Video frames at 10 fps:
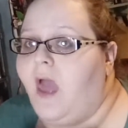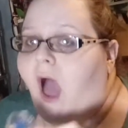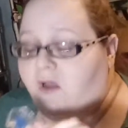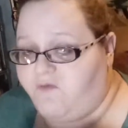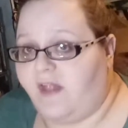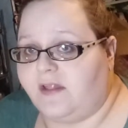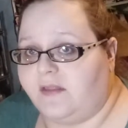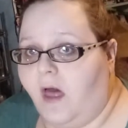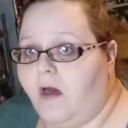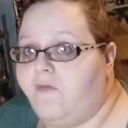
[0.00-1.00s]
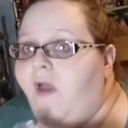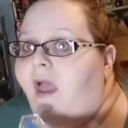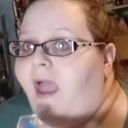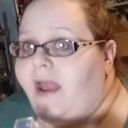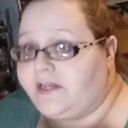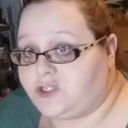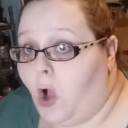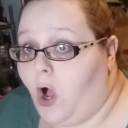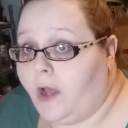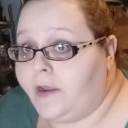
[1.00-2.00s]
I fell in love, and it's
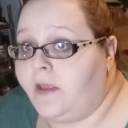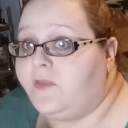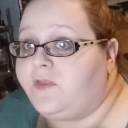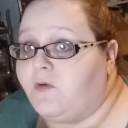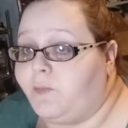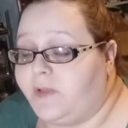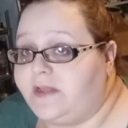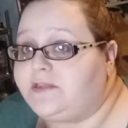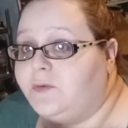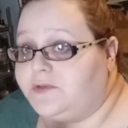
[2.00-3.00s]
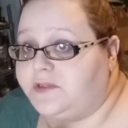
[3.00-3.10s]
gone. They replaced it with this